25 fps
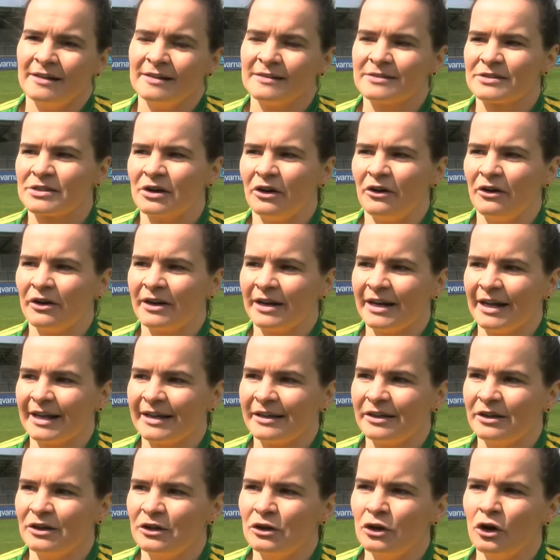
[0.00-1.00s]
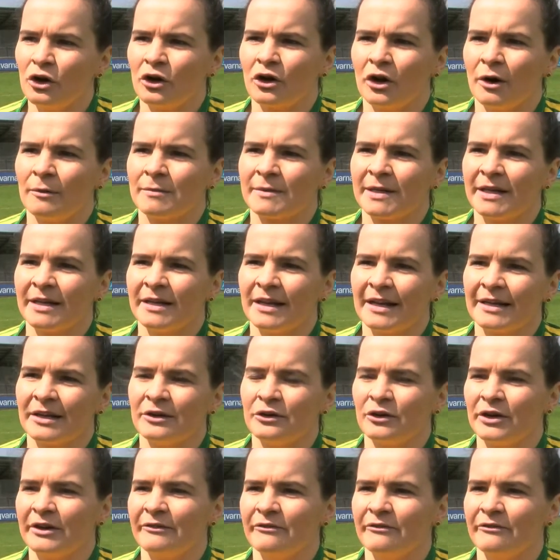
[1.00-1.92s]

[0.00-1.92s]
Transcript: something like you look up to like you don't